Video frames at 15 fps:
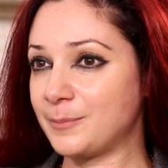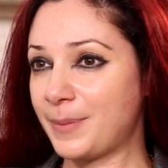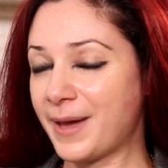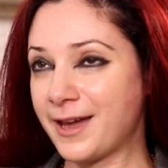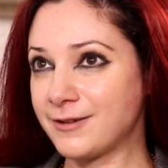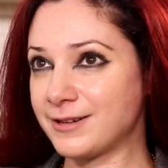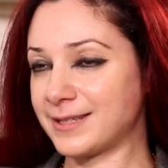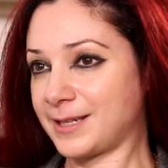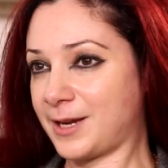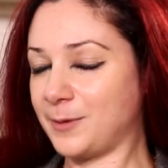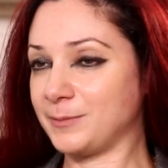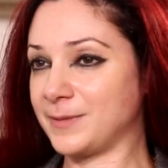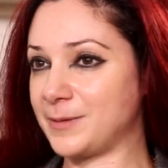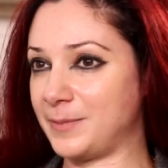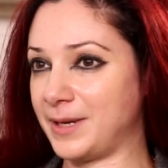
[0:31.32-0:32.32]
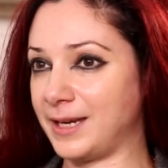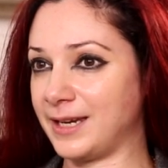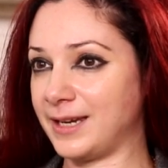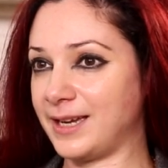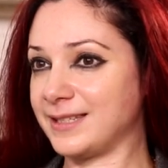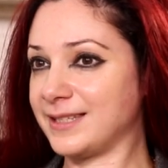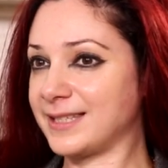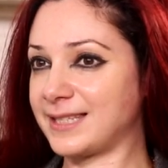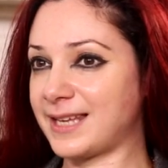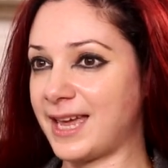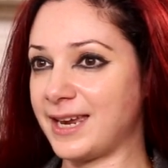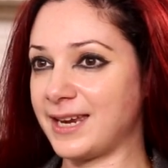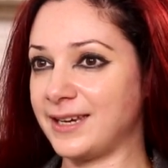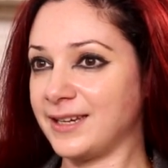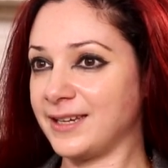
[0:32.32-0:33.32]
Parents come to me and
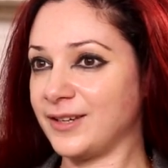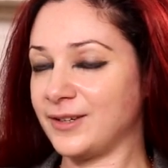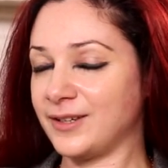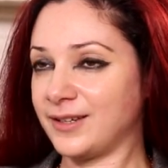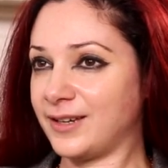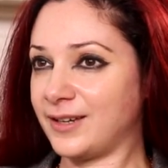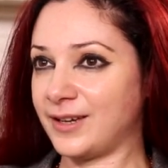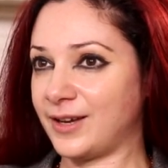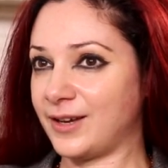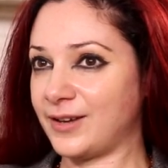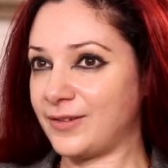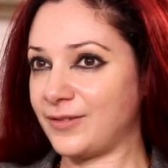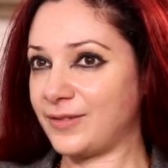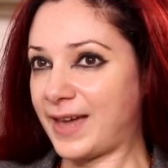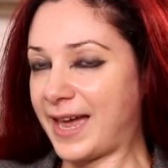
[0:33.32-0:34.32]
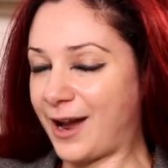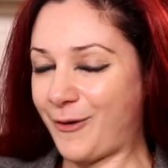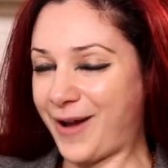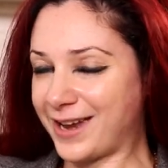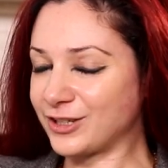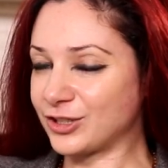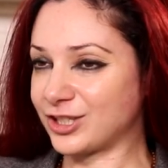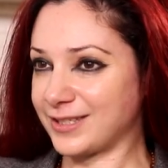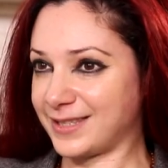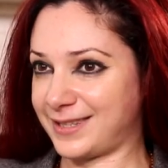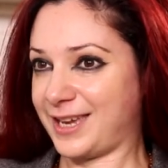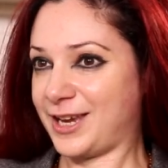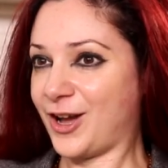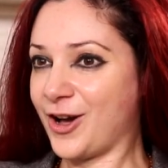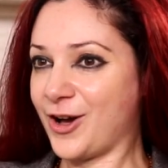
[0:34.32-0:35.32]
say how anxious
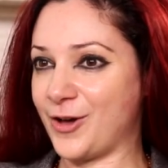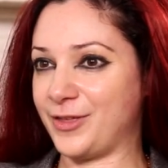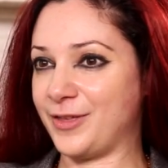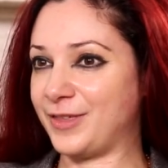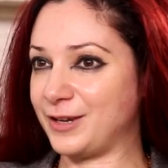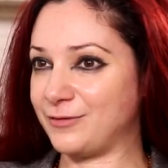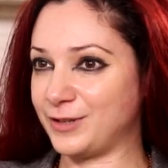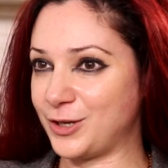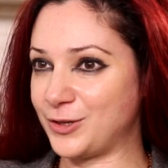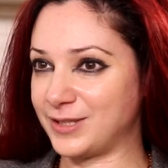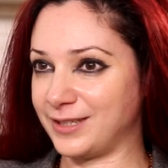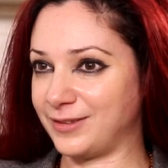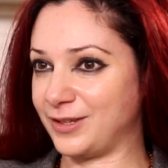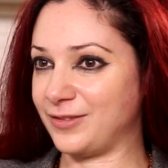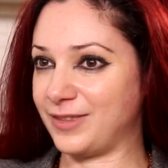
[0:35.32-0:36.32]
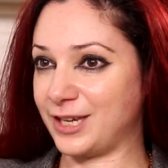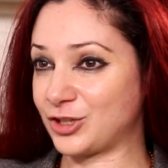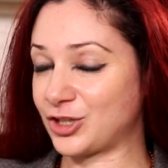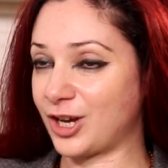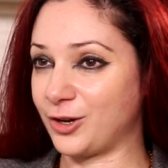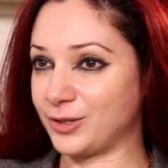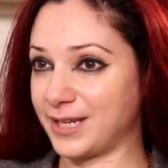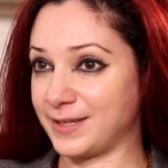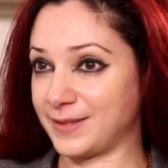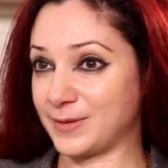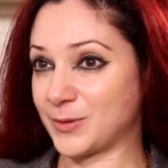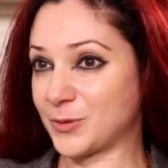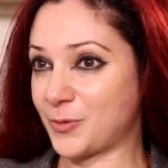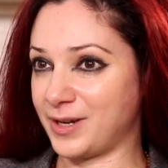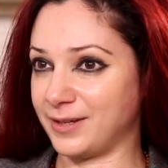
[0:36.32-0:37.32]
they are that they've noted that their child has a
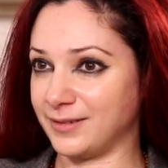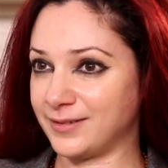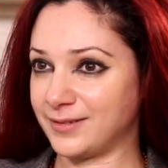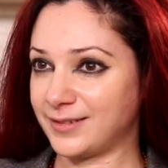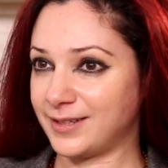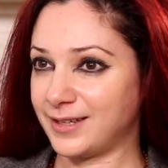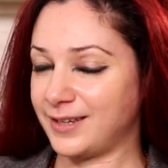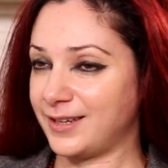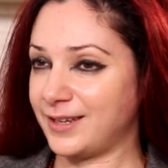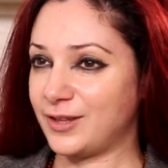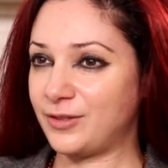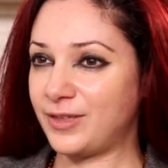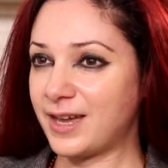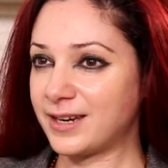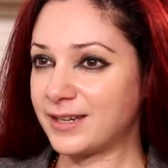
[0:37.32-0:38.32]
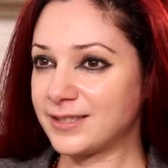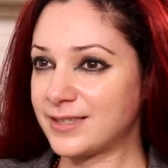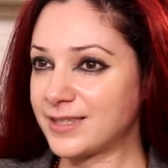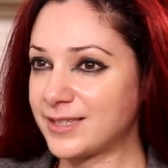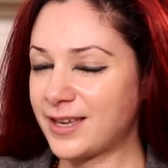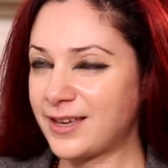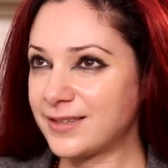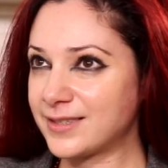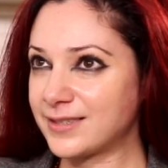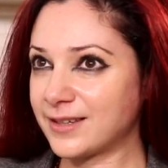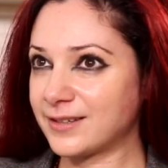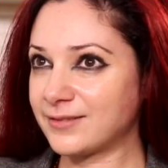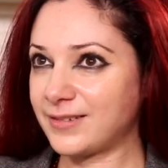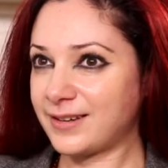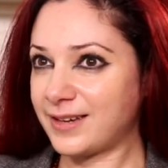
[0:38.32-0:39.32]
squint. Their concerns
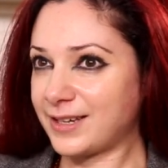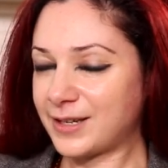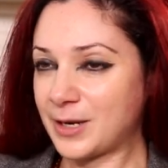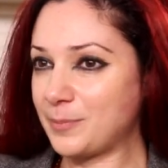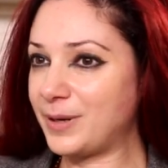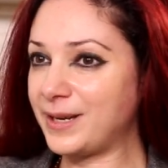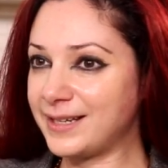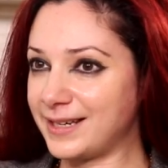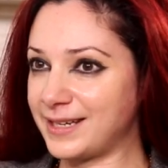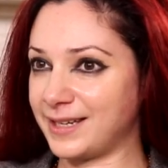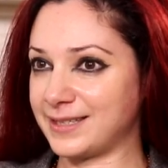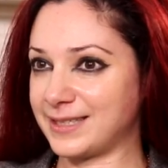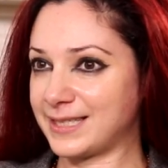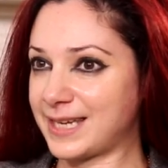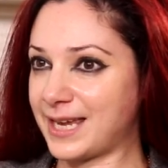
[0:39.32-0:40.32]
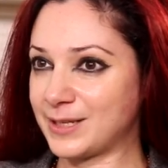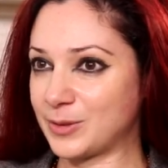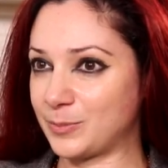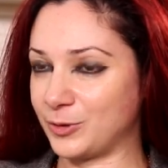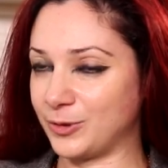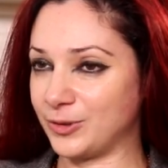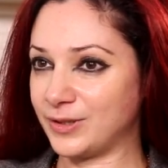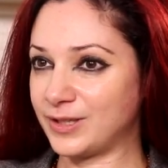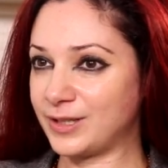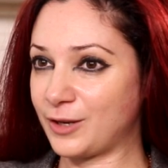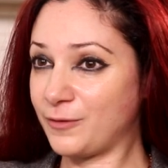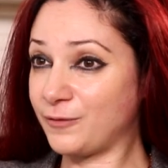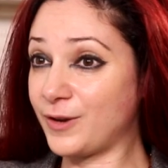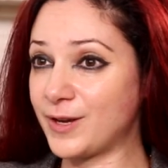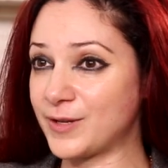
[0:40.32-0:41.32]
are completely understandable. You
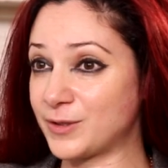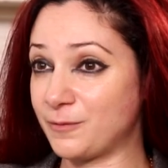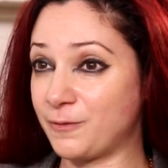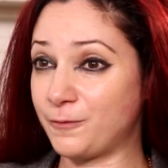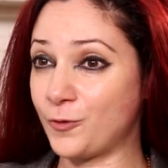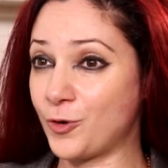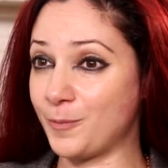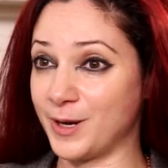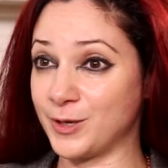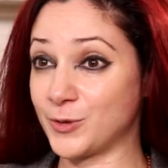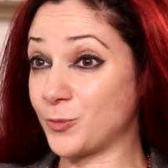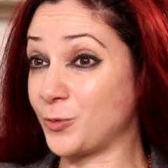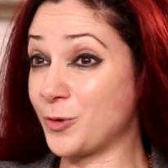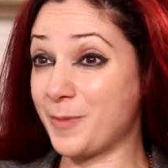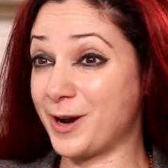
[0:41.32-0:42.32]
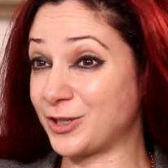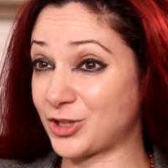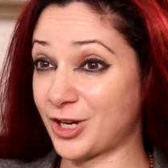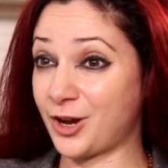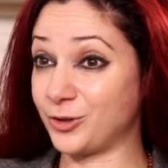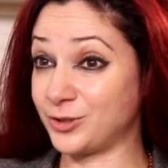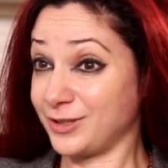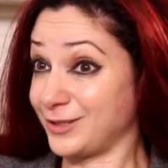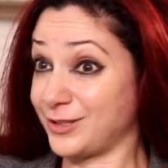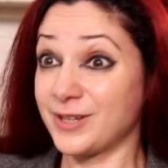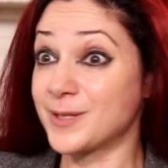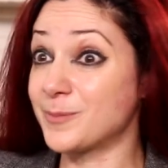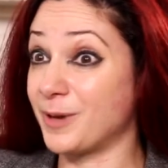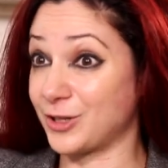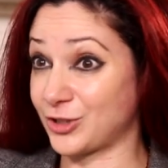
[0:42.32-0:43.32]
know, first and foremost,
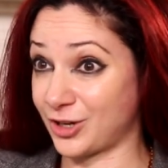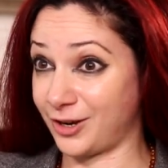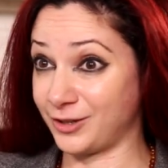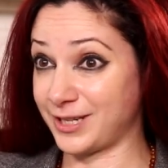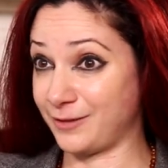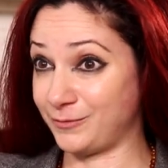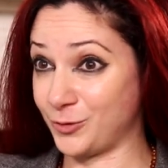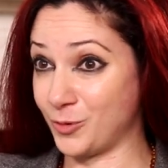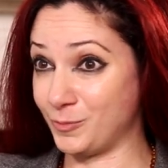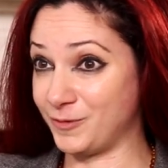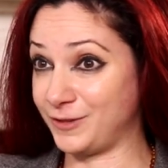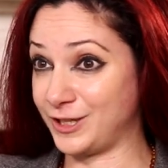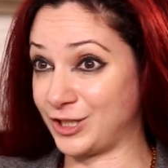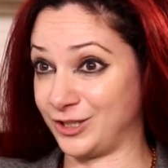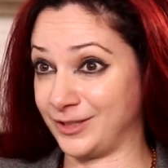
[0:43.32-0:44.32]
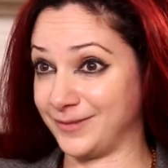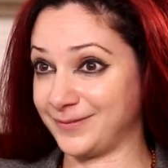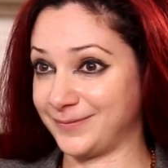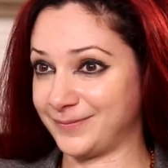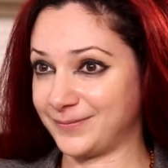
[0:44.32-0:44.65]
does my child have normal vision?